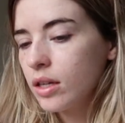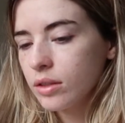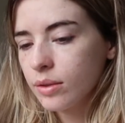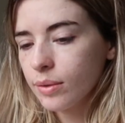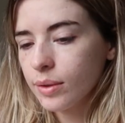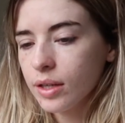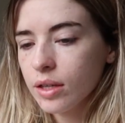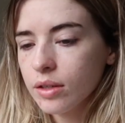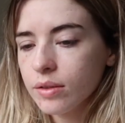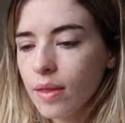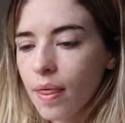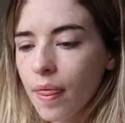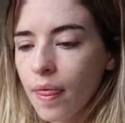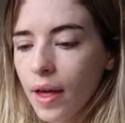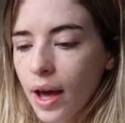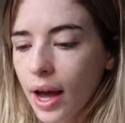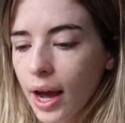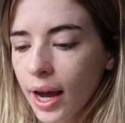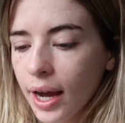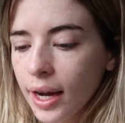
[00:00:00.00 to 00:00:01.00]
So I use
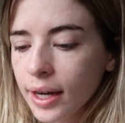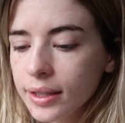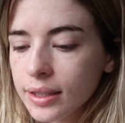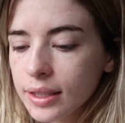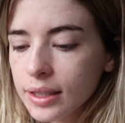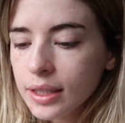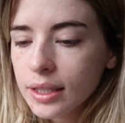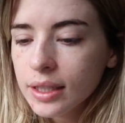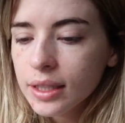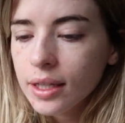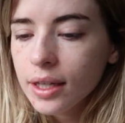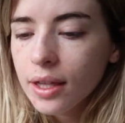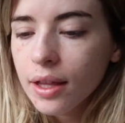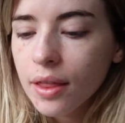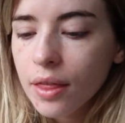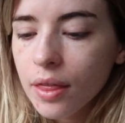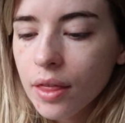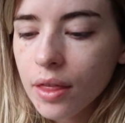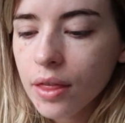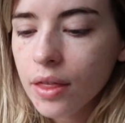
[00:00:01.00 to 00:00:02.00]
that,
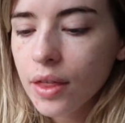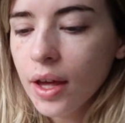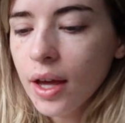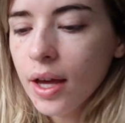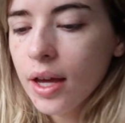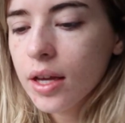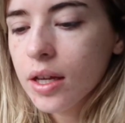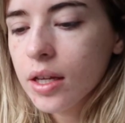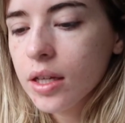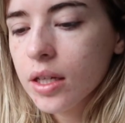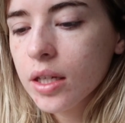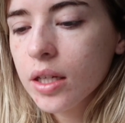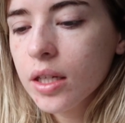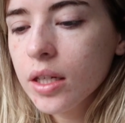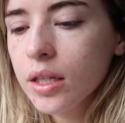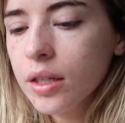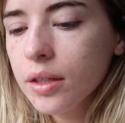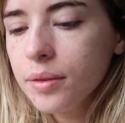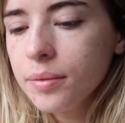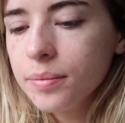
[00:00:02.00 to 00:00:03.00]
and
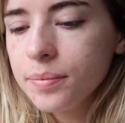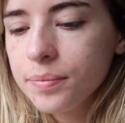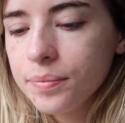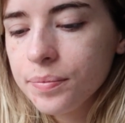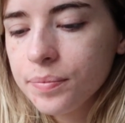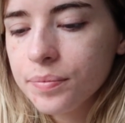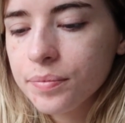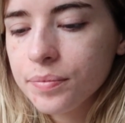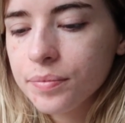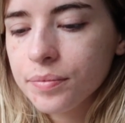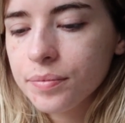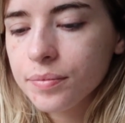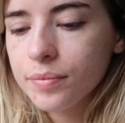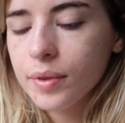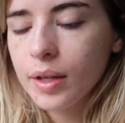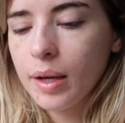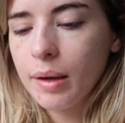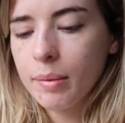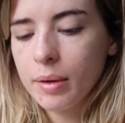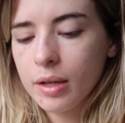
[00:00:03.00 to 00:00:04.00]
then
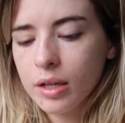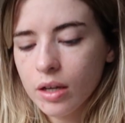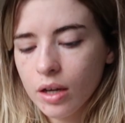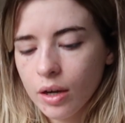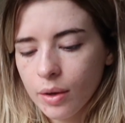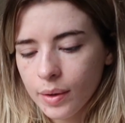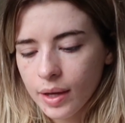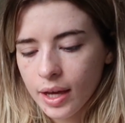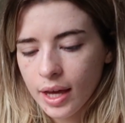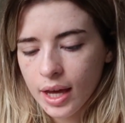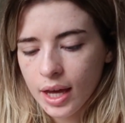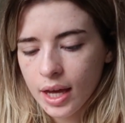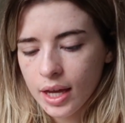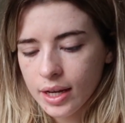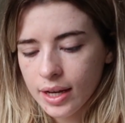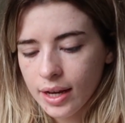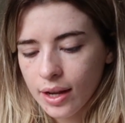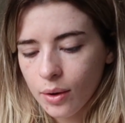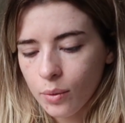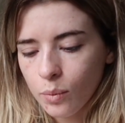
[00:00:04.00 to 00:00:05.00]
I'm gonna go
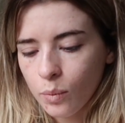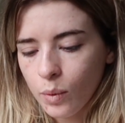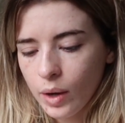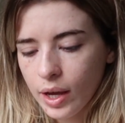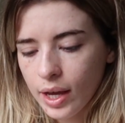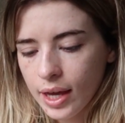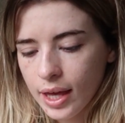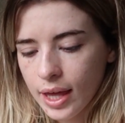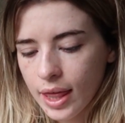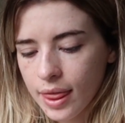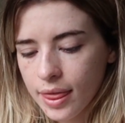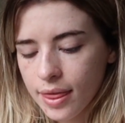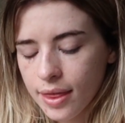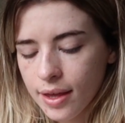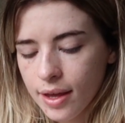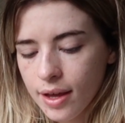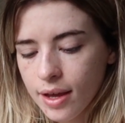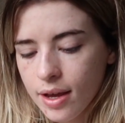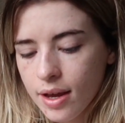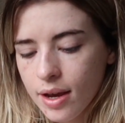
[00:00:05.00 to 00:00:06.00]
in with
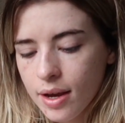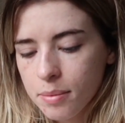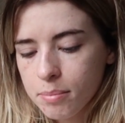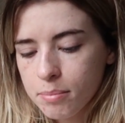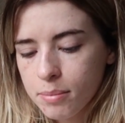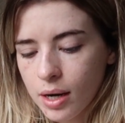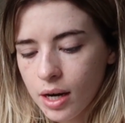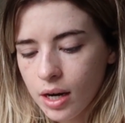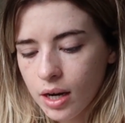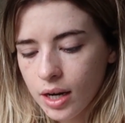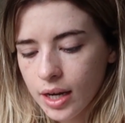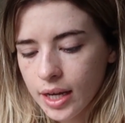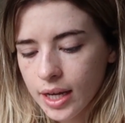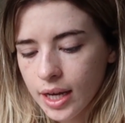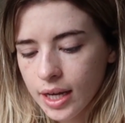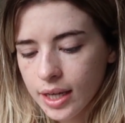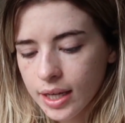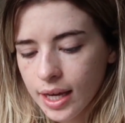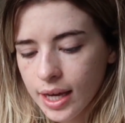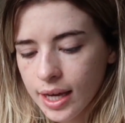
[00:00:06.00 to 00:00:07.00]

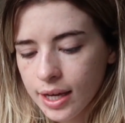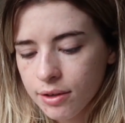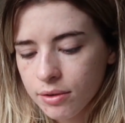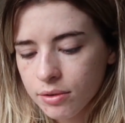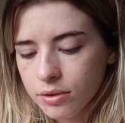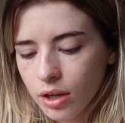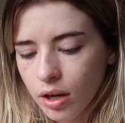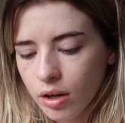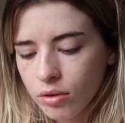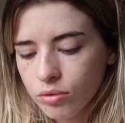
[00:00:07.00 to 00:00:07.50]
my Kiehl's